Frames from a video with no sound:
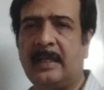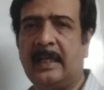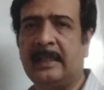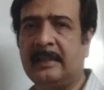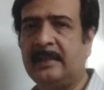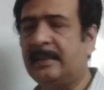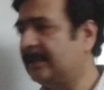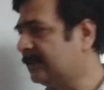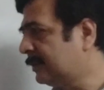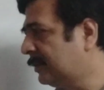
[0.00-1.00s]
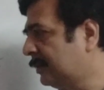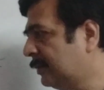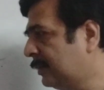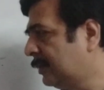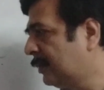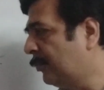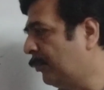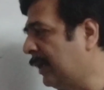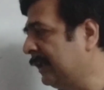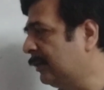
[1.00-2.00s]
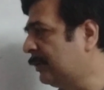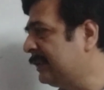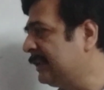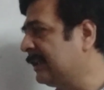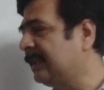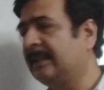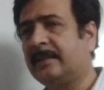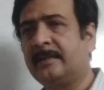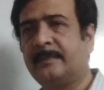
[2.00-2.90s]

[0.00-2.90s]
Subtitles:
another is minority carrier.